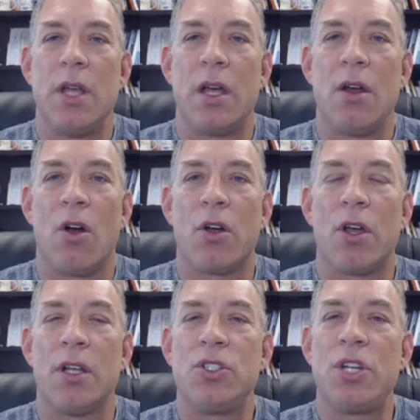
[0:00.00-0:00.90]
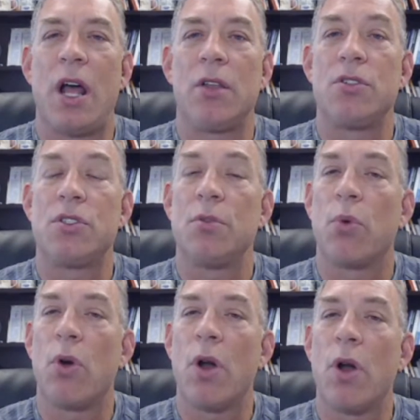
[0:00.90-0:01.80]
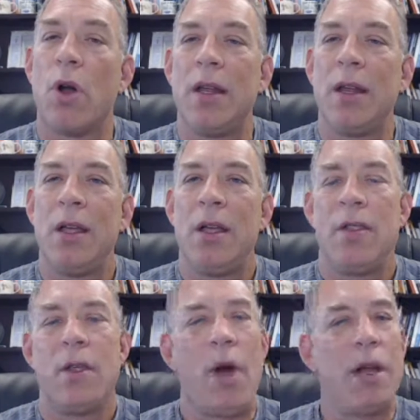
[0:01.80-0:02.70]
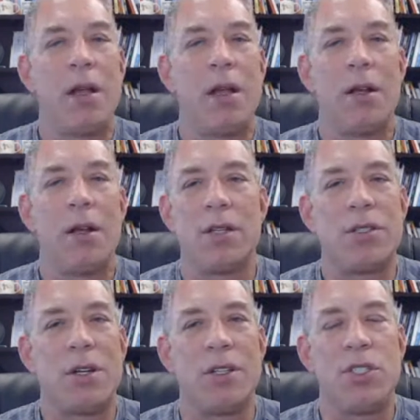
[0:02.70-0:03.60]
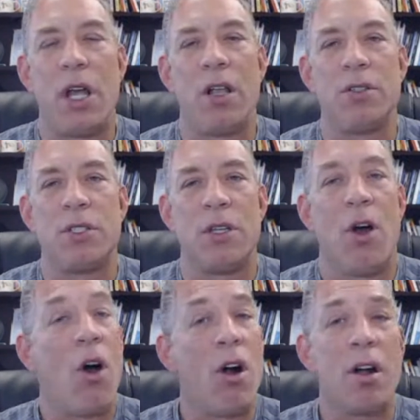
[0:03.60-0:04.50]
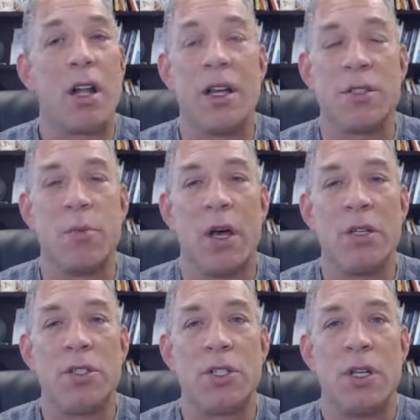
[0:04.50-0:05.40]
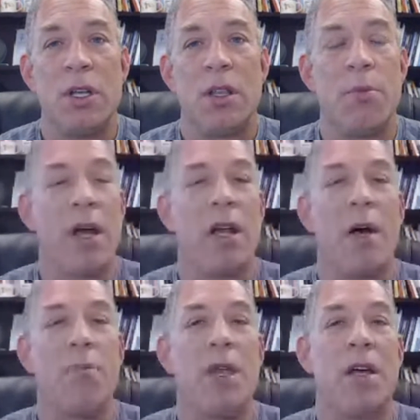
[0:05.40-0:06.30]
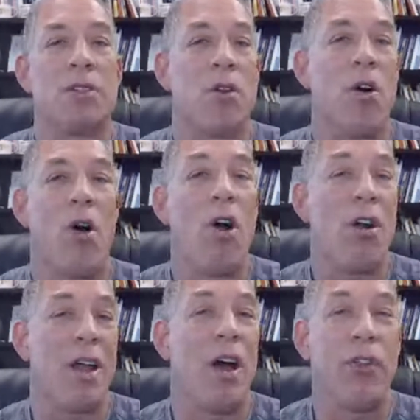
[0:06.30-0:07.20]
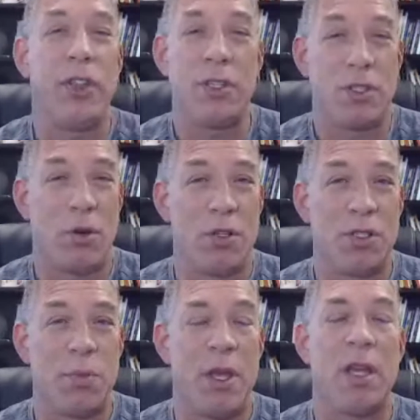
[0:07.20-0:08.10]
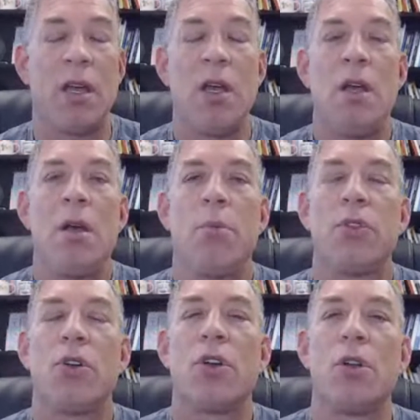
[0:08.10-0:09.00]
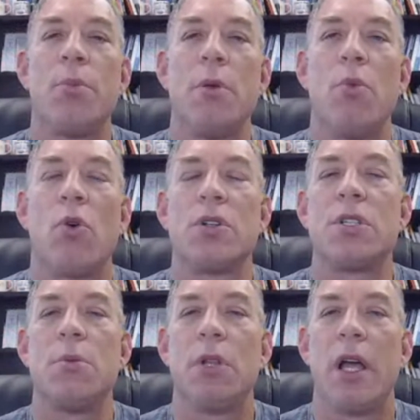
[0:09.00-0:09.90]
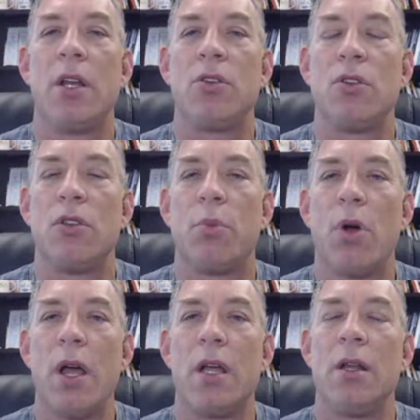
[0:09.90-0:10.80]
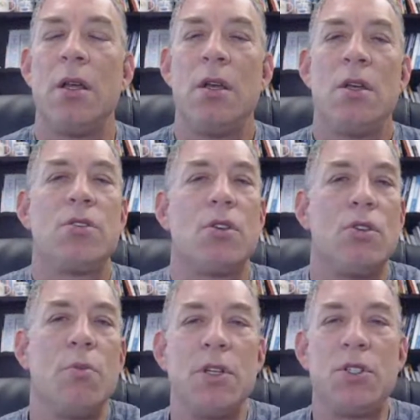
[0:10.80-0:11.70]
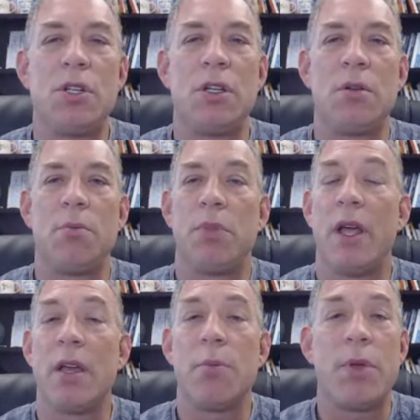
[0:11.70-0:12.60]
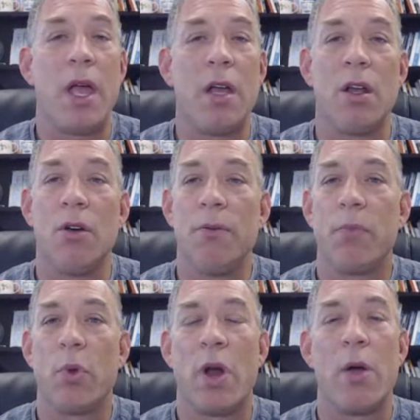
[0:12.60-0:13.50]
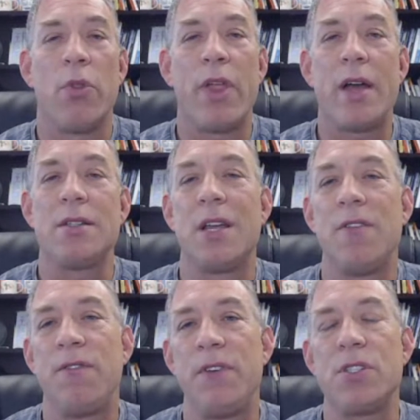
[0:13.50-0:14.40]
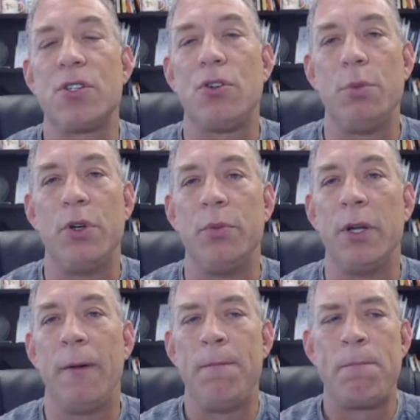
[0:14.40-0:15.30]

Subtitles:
that are going to challenge the brain, they might not necessarily challenge the heart as much. They might not be as heart healthy, so to speak, but they're going to be more stimulating to the brain. So you mentioned playing a piano, right? Well, that is a physical movement.